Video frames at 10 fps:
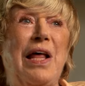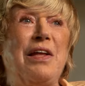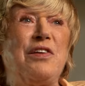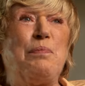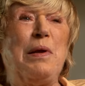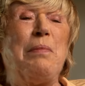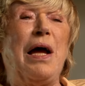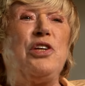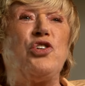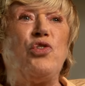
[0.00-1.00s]
That has been
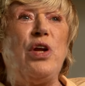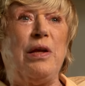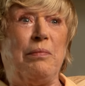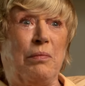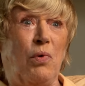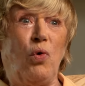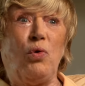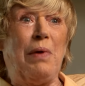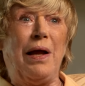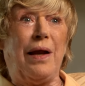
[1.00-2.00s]
my dream all my